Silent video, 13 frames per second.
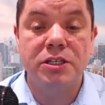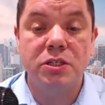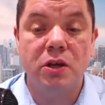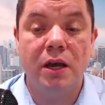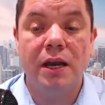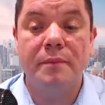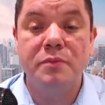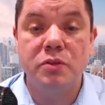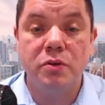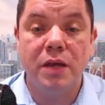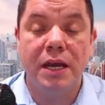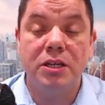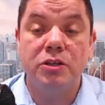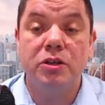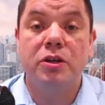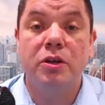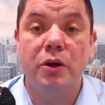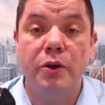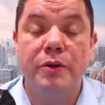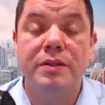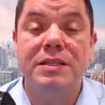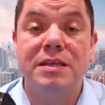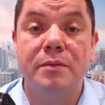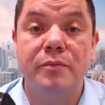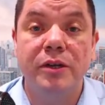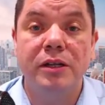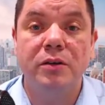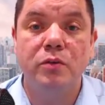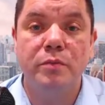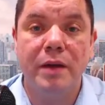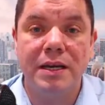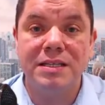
sign up to, and you can earn some really good money.